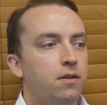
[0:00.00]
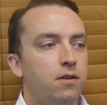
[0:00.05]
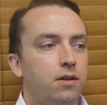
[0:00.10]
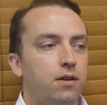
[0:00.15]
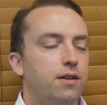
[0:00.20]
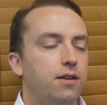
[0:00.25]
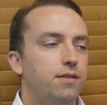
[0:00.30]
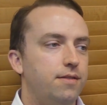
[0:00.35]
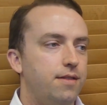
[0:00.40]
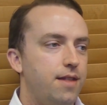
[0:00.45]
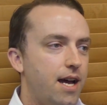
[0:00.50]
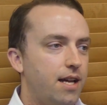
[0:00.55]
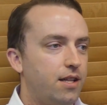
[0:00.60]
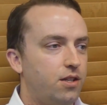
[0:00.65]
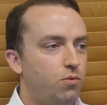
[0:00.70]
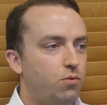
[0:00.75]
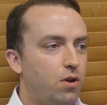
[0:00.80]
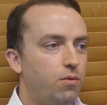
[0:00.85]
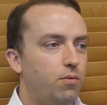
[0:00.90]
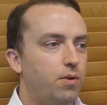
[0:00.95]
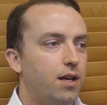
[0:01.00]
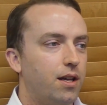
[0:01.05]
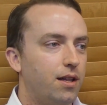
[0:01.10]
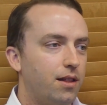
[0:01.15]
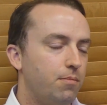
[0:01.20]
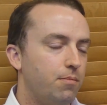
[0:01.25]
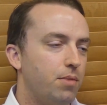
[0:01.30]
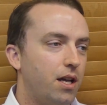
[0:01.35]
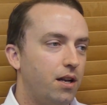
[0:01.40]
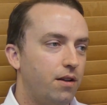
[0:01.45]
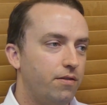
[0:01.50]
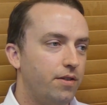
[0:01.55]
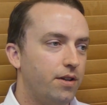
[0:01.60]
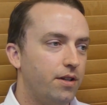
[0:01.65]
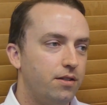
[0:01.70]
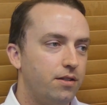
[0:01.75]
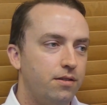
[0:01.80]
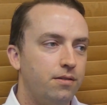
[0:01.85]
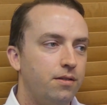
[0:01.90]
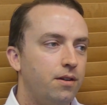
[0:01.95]
Because that's when we get the
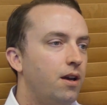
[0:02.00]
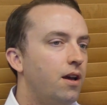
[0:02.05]
benefits,